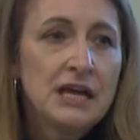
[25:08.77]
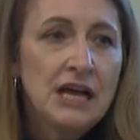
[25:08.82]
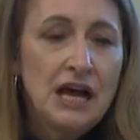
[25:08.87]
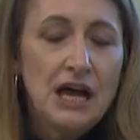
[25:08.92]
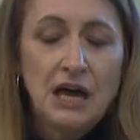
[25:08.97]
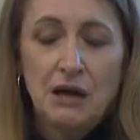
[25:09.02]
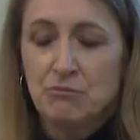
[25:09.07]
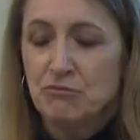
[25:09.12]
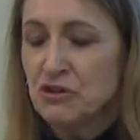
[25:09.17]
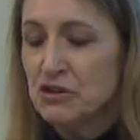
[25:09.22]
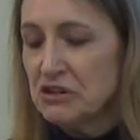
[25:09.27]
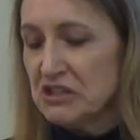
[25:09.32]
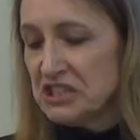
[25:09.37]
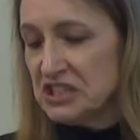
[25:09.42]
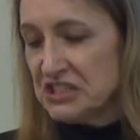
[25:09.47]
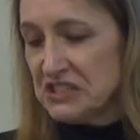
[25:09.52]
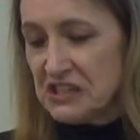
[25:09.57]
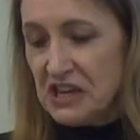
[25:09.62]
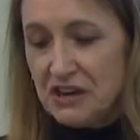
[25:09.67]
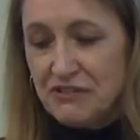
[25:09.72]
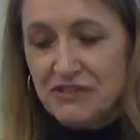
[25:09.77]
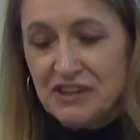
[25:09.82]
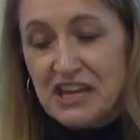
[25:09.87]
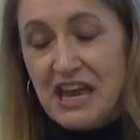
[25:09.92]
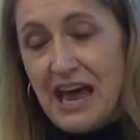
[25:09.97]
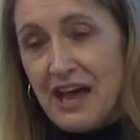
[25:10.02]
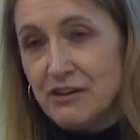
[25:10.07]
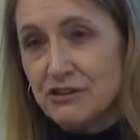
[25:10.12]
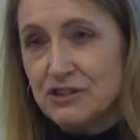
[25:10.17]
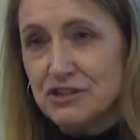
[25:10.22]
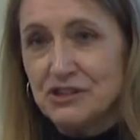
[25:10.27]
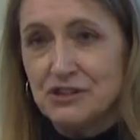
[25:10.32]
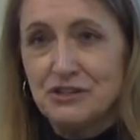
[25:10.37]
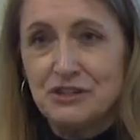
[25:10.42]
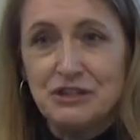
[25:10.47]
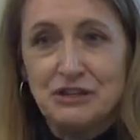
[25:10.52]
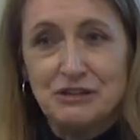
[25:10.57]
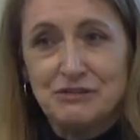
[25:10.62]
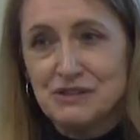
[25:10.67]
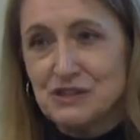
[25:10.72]
Um, really, just kind of a calendar, you
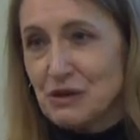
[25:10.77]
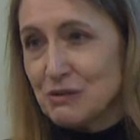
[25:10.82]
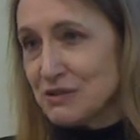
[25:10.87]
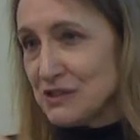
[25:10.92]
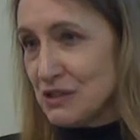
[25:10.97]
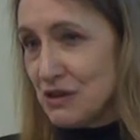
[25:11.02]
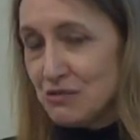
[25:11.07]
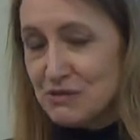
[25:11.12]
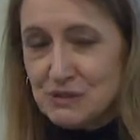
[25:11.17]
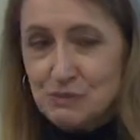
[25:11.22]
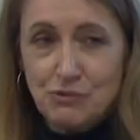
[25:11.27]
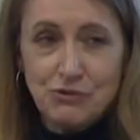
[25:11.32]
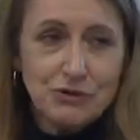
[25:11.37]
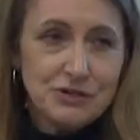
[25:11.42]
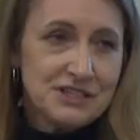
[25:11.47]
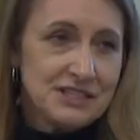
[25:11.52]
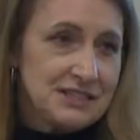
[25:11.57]
know, so and so was born,